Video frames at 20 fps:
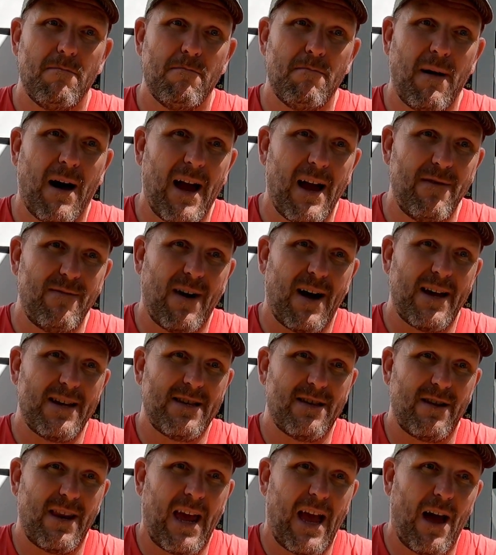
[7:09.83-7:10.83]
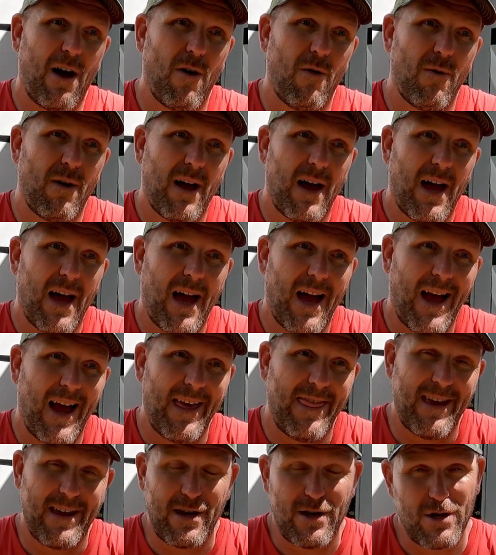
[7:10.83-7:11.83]
my advice on how
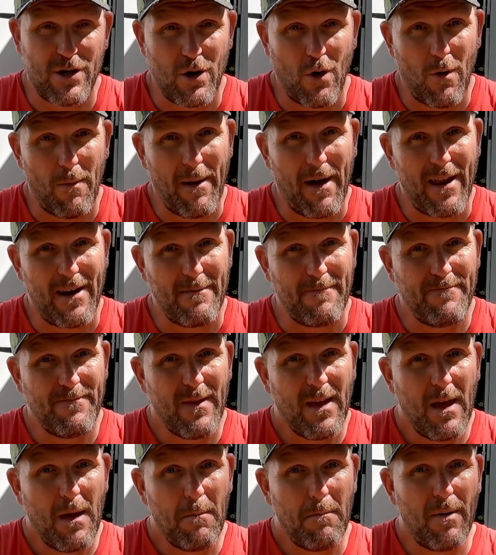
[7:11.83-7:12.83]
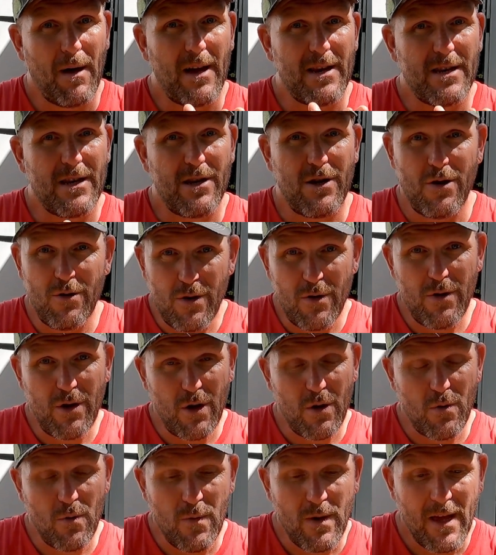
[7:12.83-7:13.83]
I think you should go about it. But you do
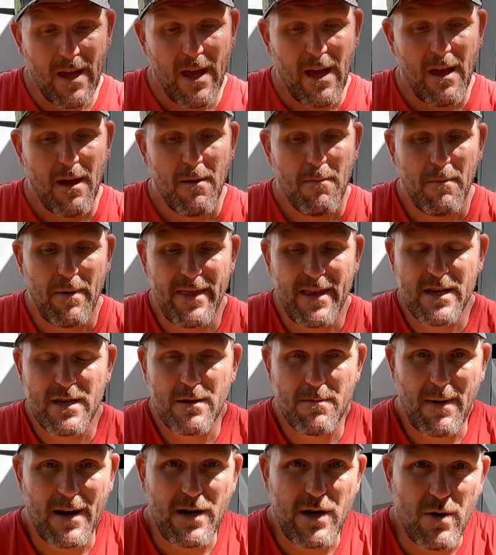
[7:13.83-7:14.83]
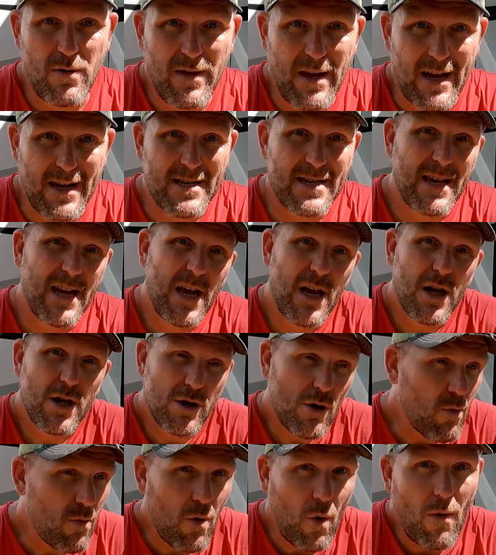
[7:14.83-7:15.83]
you. But these are my two things.
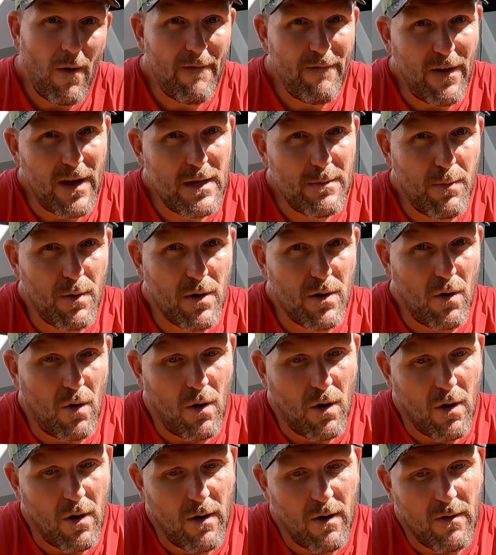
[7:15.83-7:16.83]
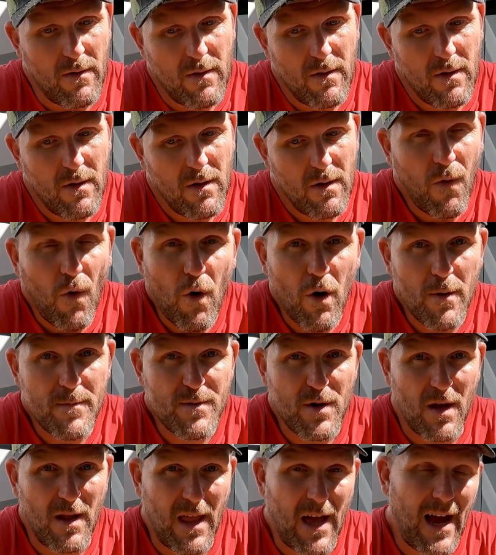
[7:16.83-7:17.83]
Don't go on Facebook or
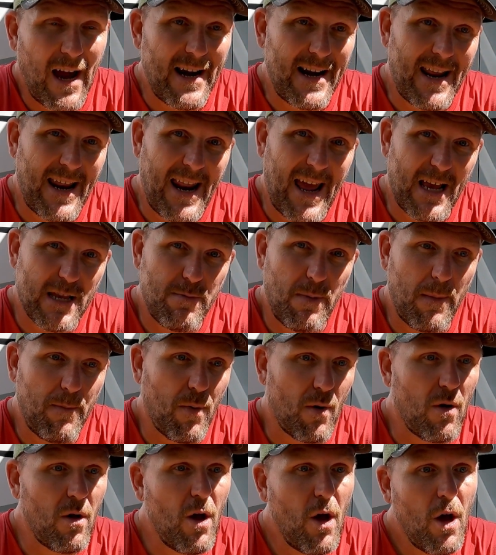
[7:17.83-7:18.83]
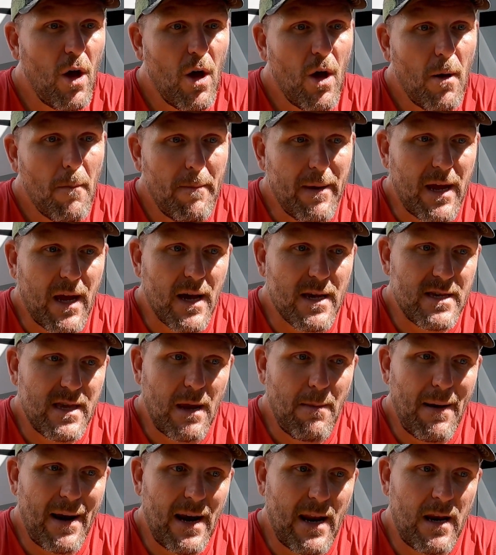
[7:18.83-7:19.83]
forums online and ask people, because
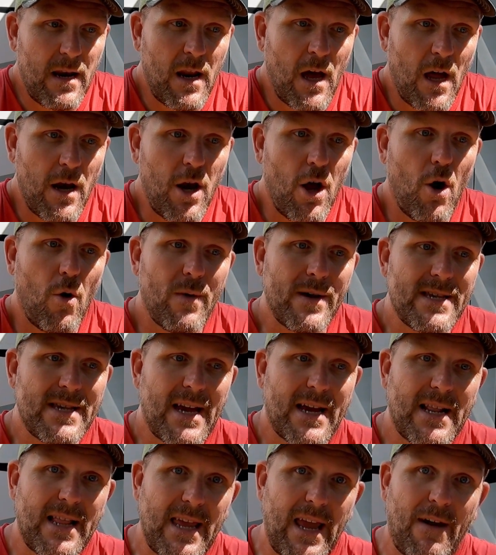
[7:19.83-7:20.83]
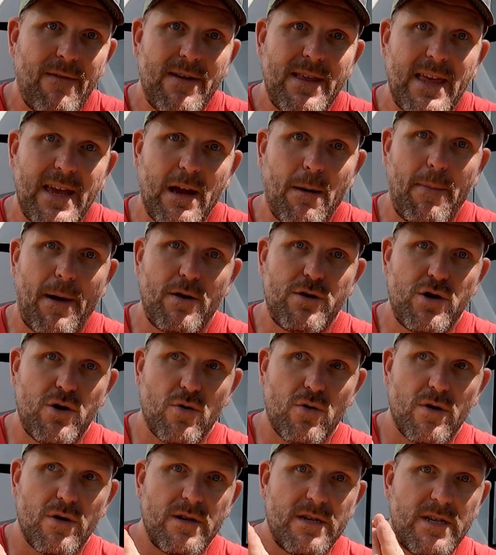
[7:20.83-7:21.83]
they may not know exactly everything about
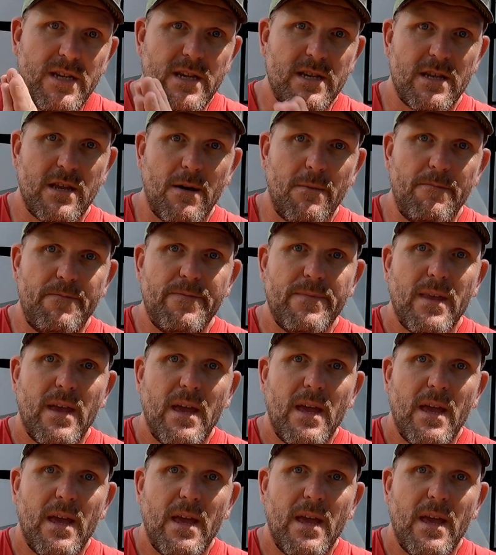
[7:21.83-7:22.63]
your system